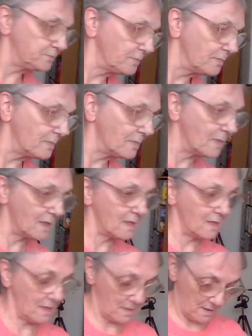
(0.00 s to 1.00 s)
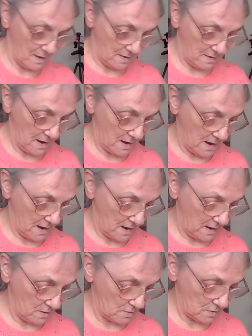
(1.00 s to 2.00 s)
that. And then
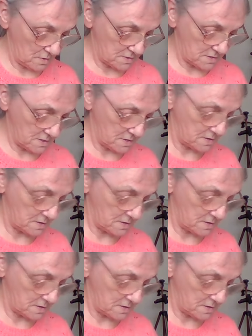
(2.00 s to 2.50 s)
I got